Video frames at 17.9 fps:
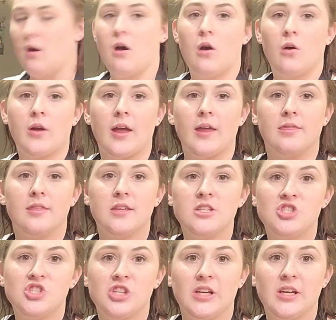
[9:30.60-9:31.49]
Okay,
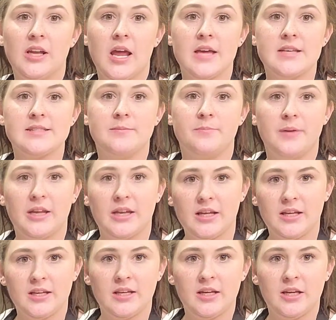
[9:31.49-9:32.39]
this chicken has been
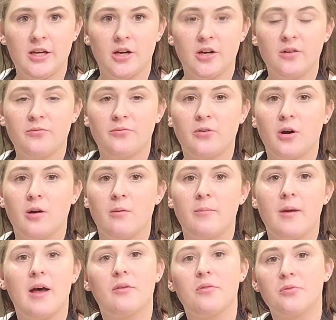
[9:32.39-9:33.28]
in here for
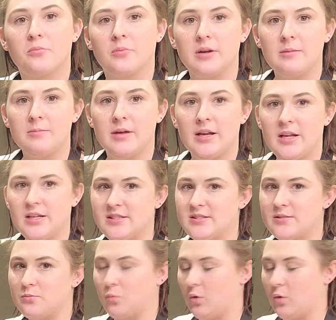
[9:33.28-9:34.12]
about 3 minutes.